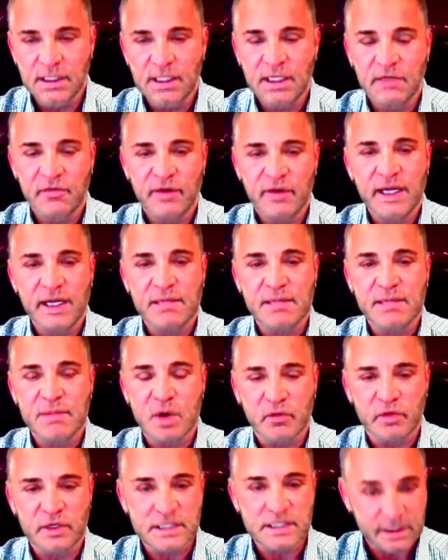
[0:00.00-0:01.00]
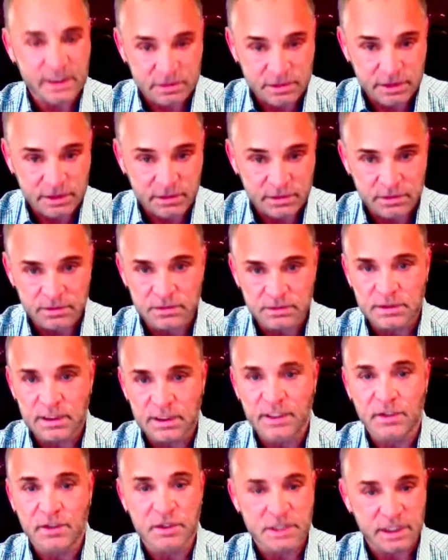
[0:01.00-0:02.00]
If I come over and tickle you
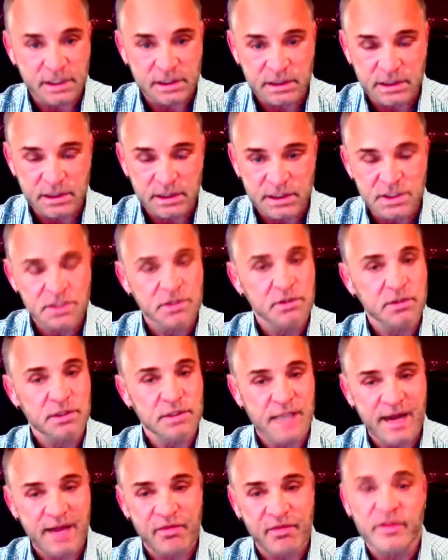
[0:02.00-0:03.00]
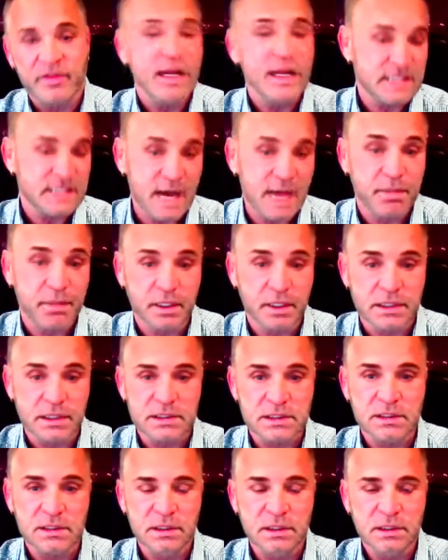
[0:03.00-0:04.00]
and you're ticklish, you'll laugh, that's
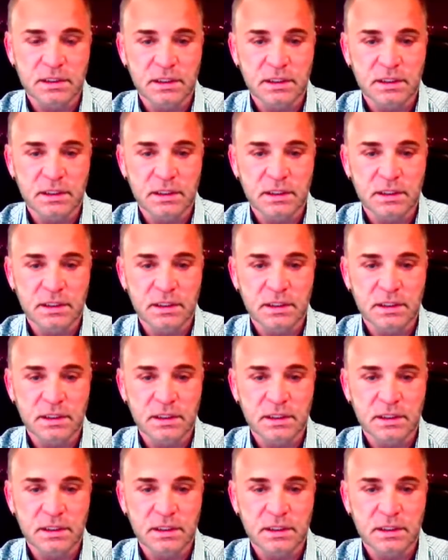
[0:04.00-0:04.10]
happiness.